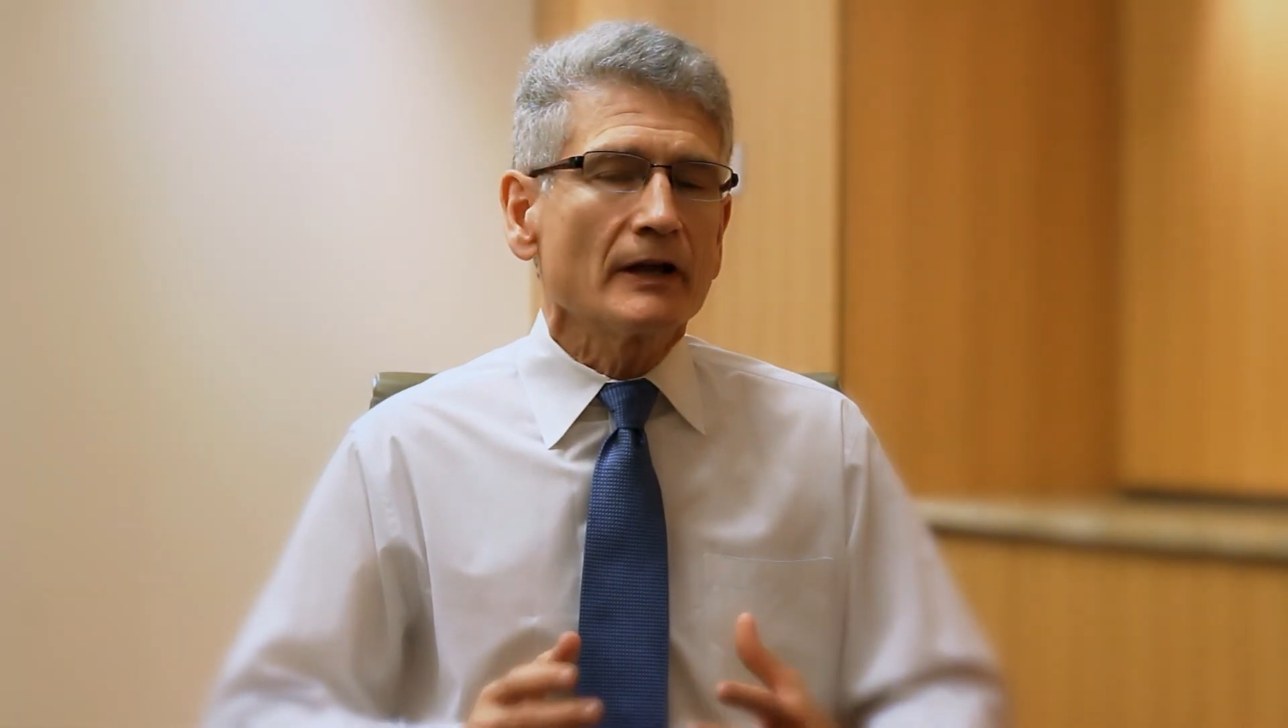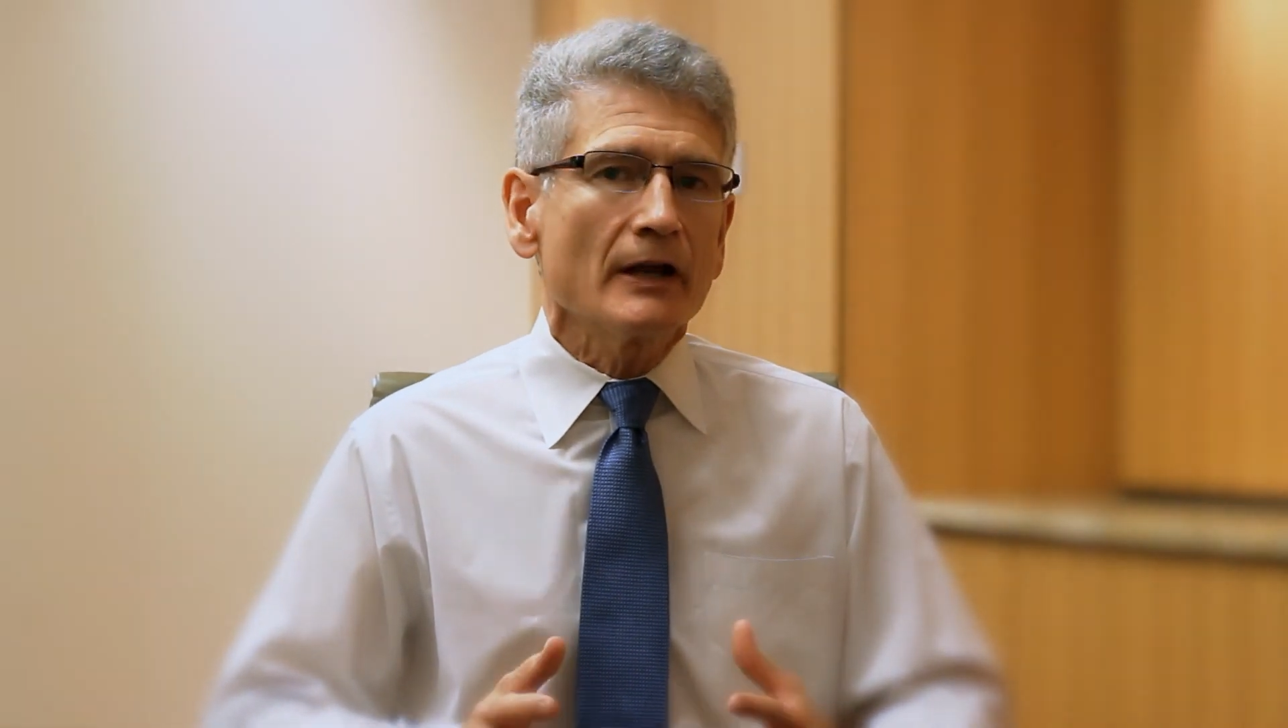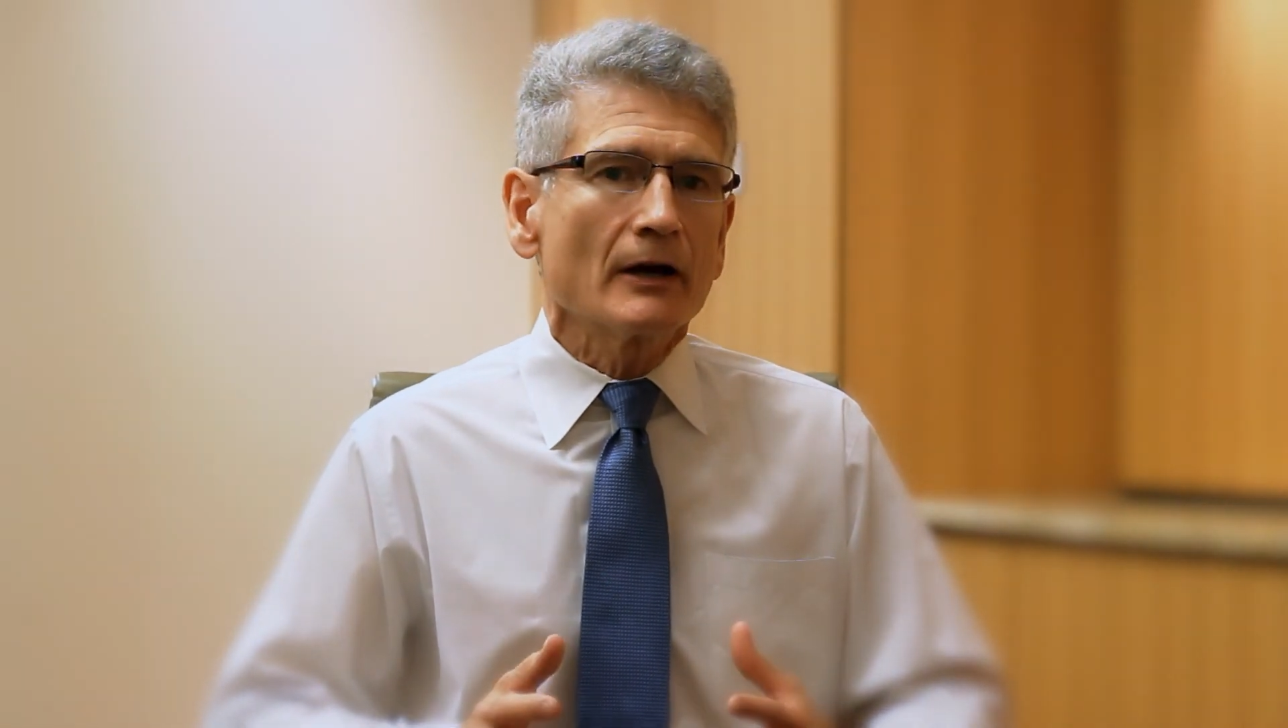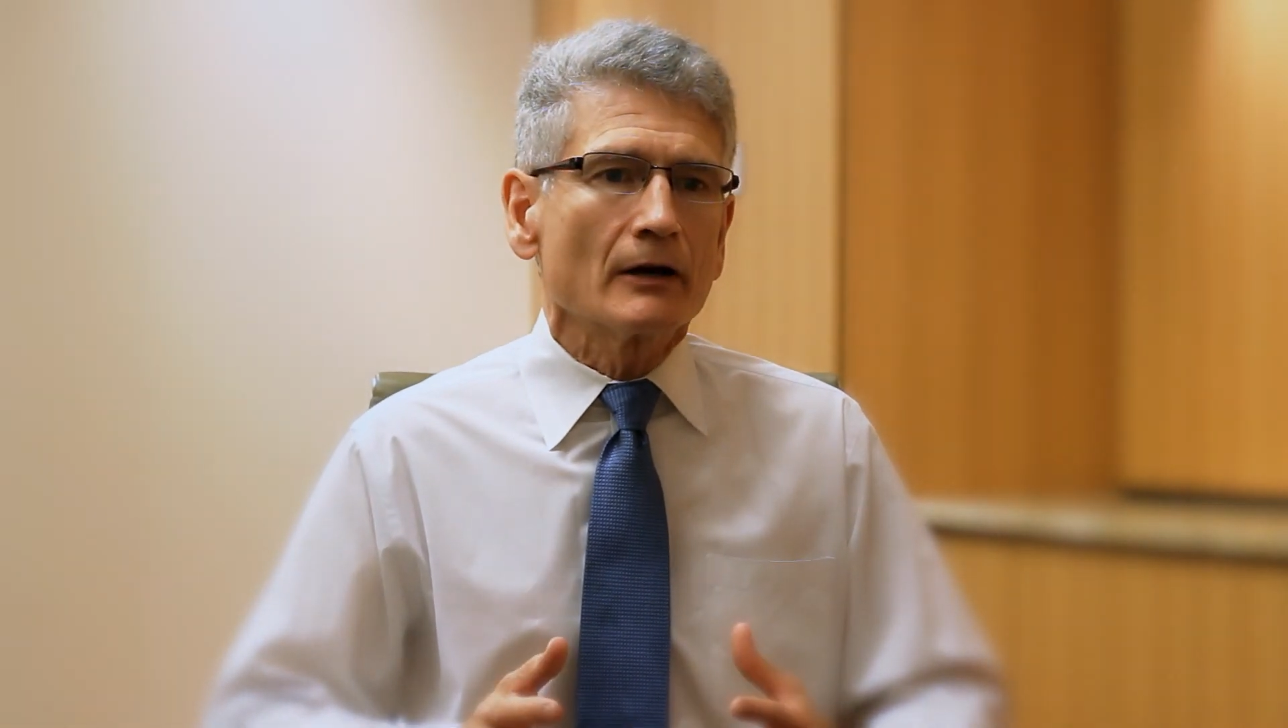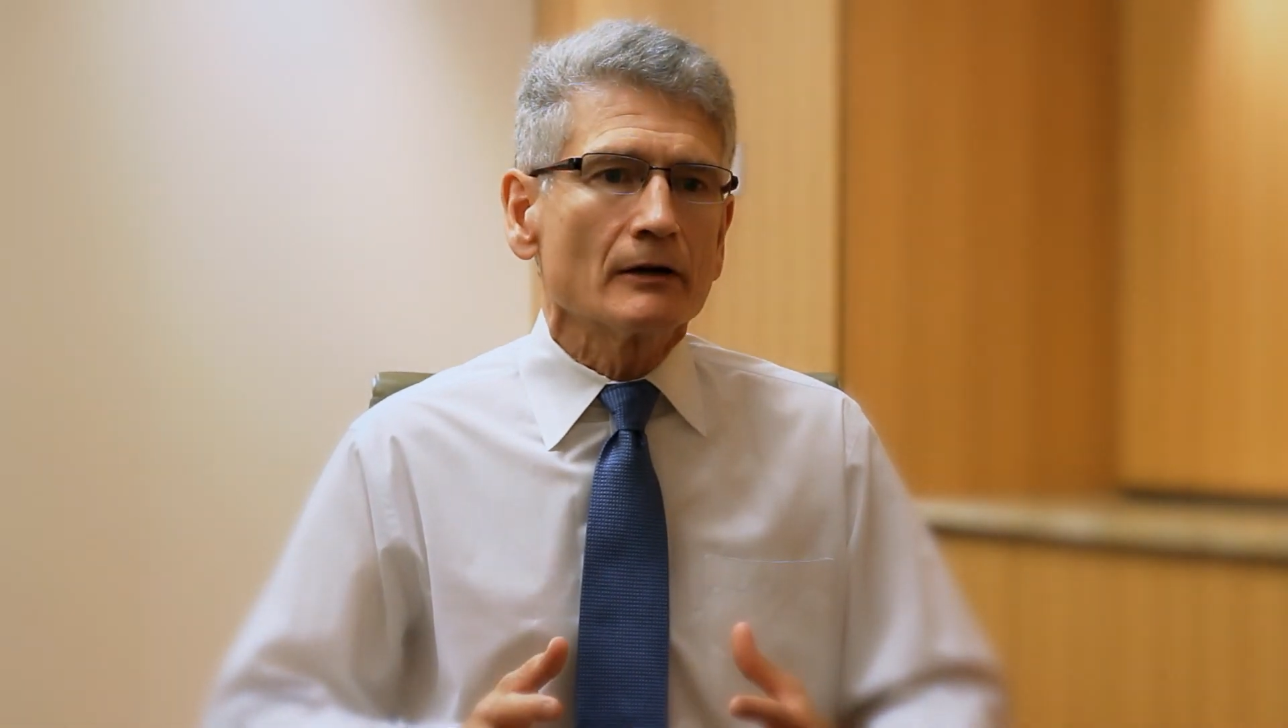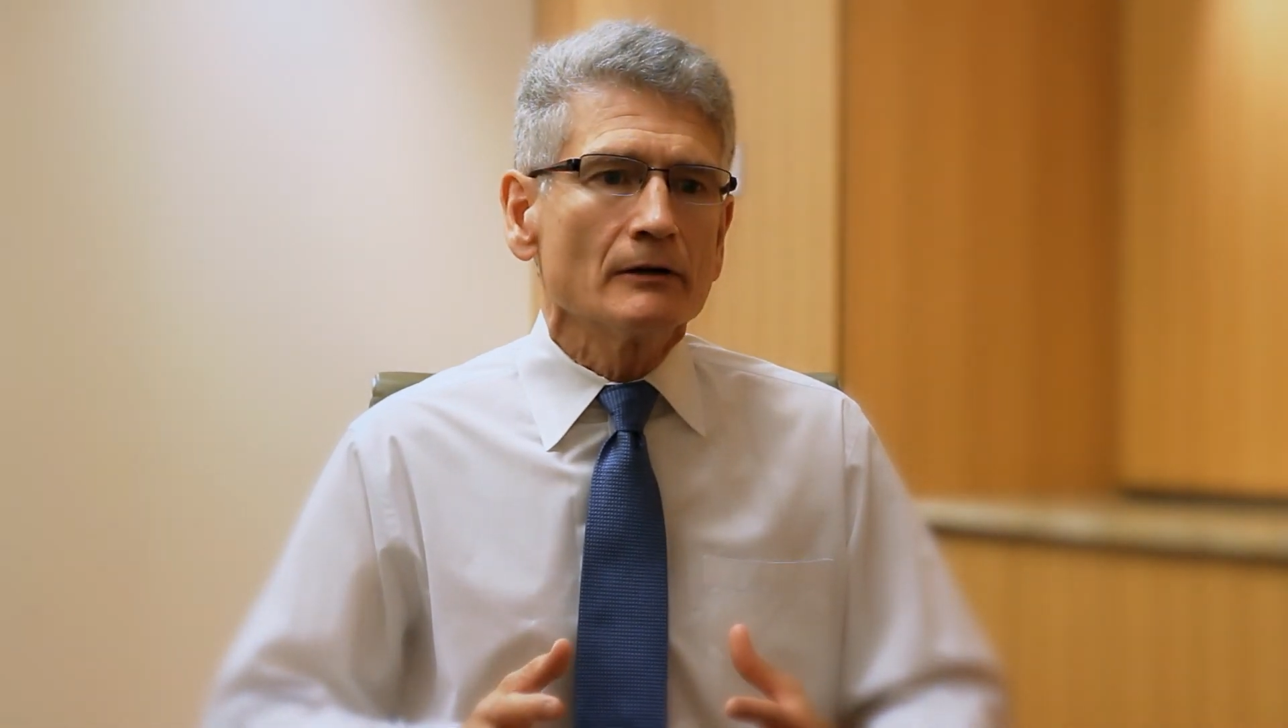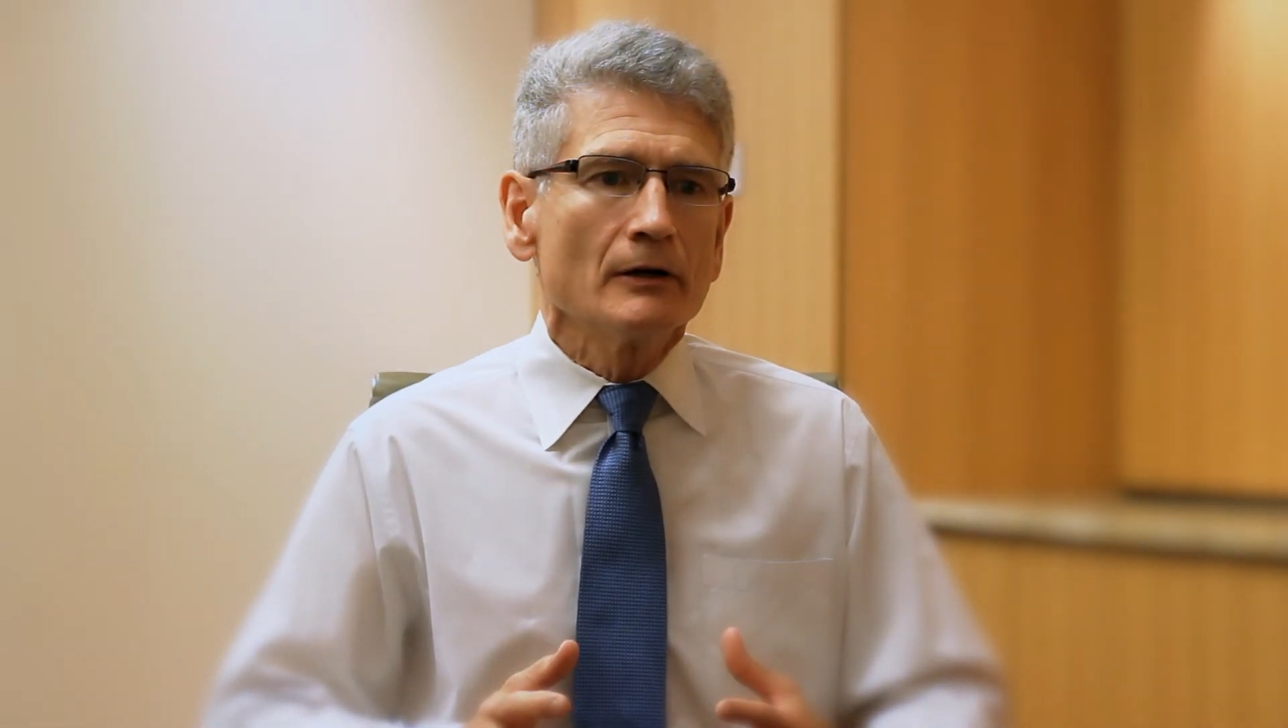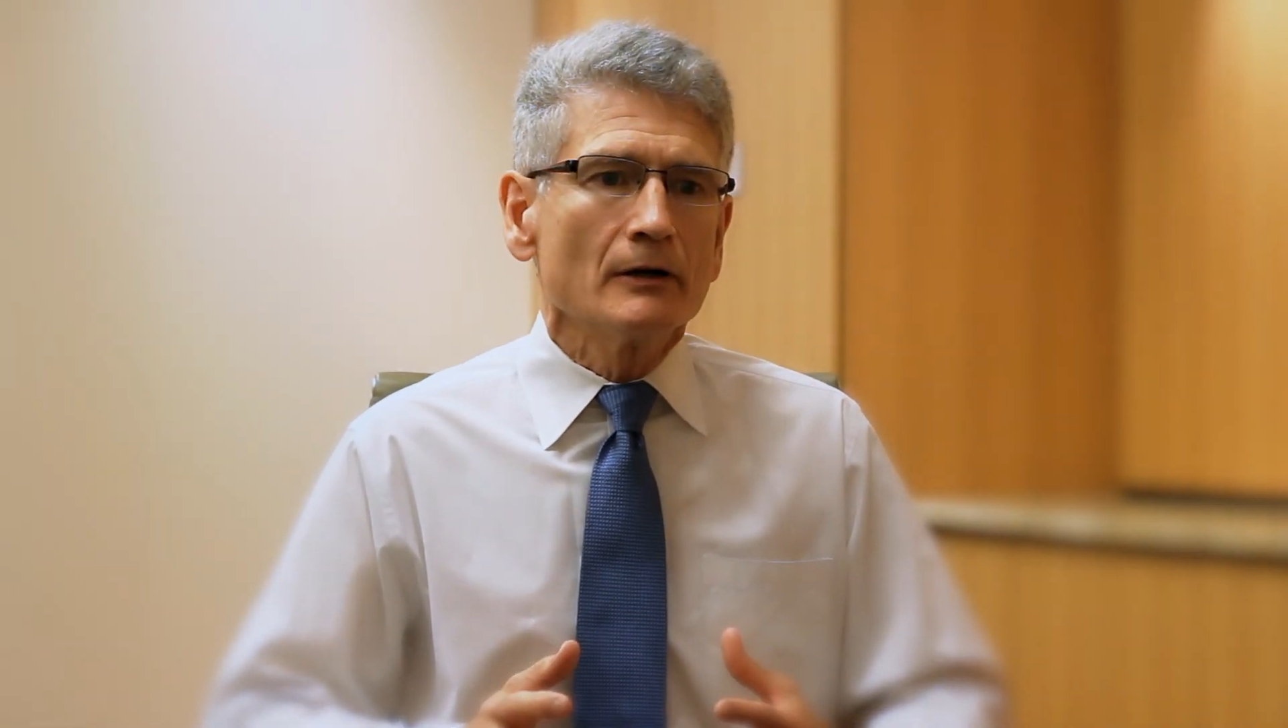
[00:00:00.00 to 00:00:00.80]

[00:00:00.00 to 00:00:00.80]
care